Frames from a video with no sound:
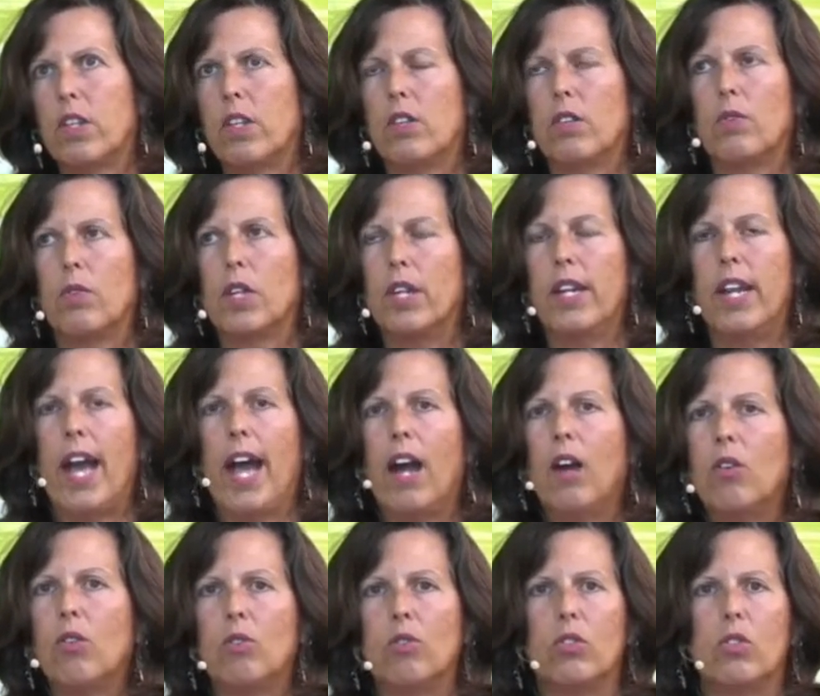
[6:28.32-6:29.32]

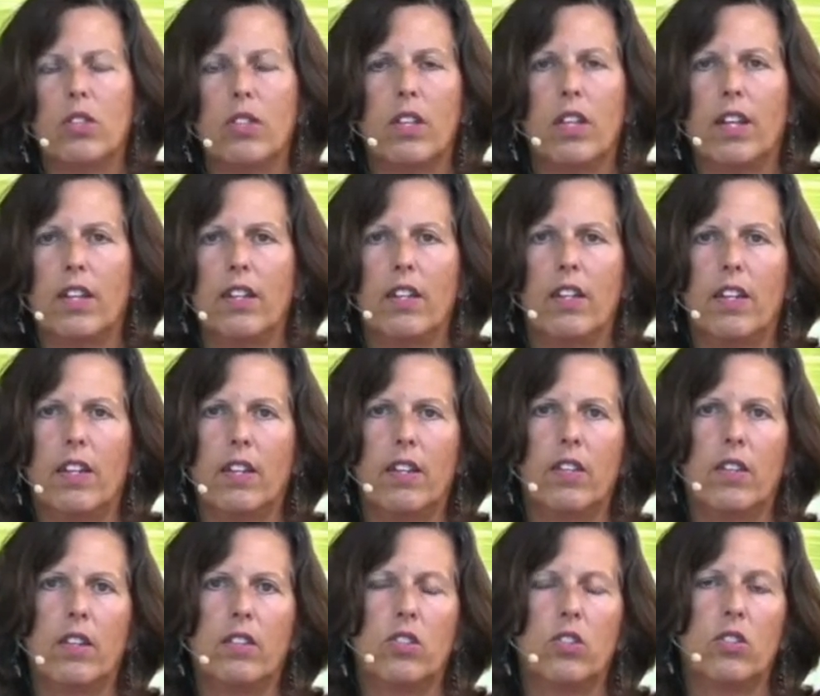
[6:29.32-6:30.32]
renowned
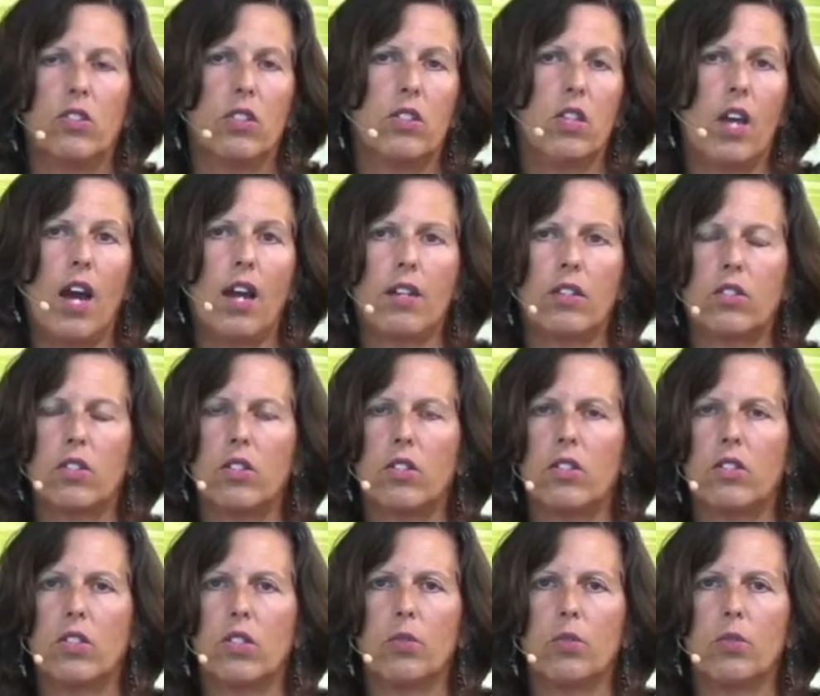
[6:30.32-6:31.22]
in she's a doctor.